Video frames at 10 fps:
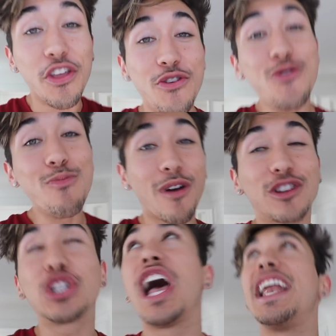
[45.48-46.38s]
The new
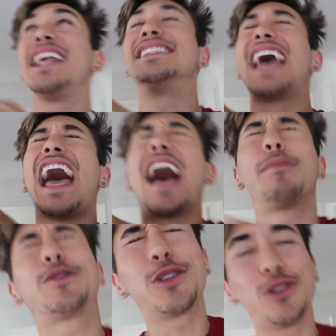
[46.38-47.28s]
merch line is
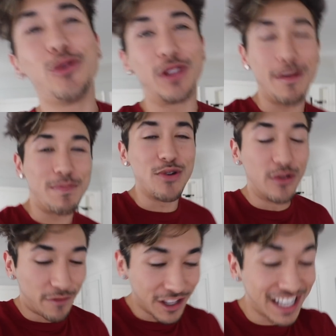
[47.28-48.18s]
absolutely
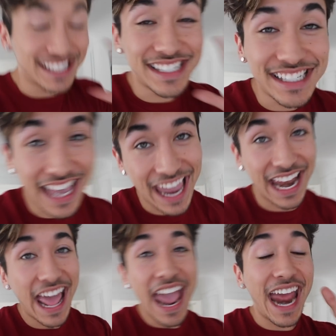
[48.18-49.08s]
beautifully
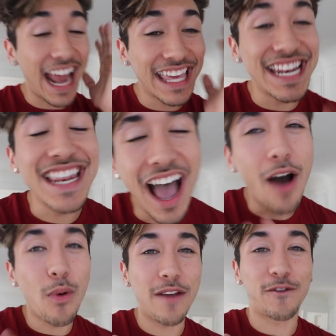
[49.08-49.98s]
insane. And I
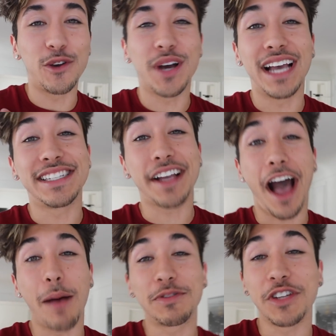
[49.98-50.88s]
cannot wait for you guys to cop